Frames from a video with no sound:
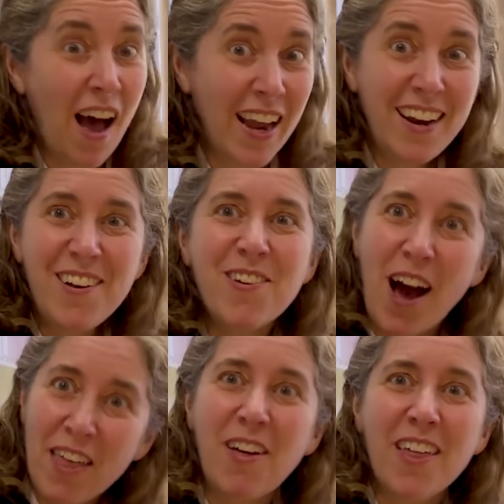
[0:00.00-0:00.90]
I know.
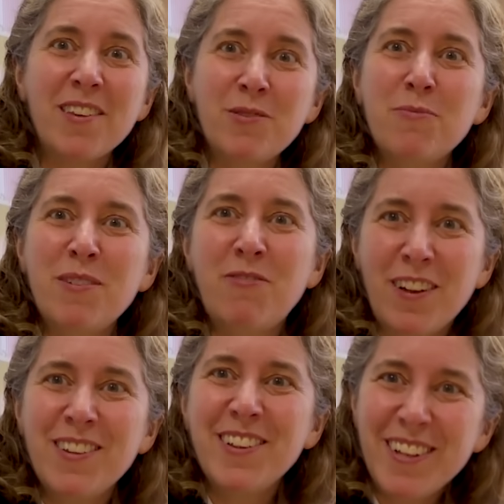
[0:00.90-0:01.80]
I thought this would be
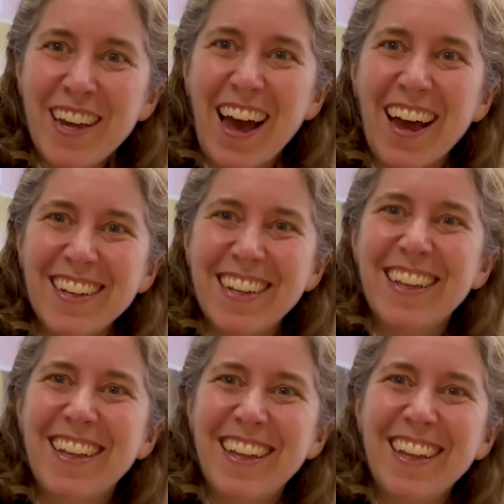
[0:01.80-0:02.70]
fun to look at.
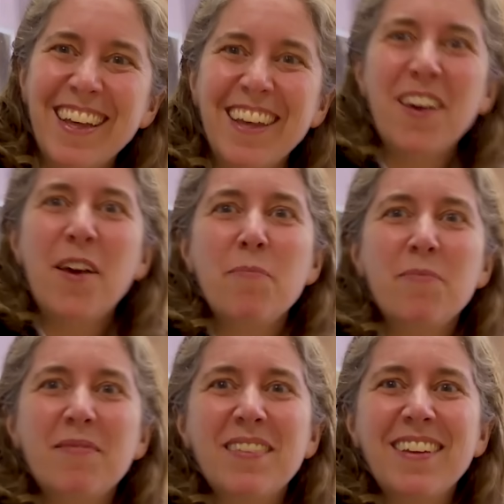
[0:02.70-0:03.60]
Oh, that's amazing.
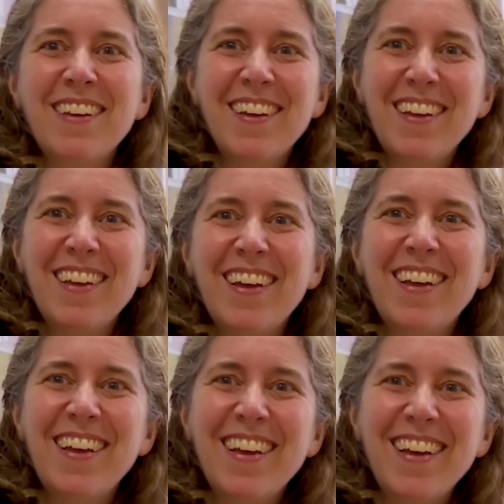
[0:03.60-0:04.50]
I've I can't believe I've
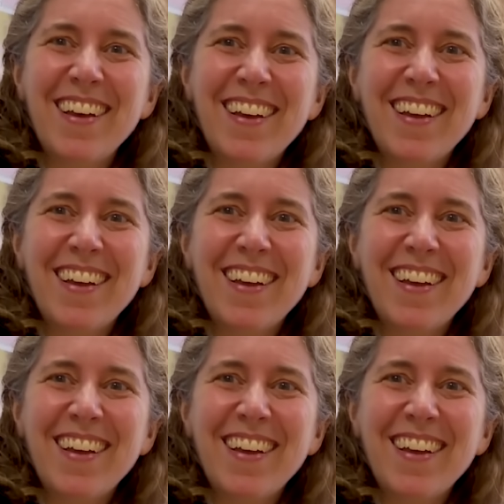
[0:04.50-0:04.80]
never wondered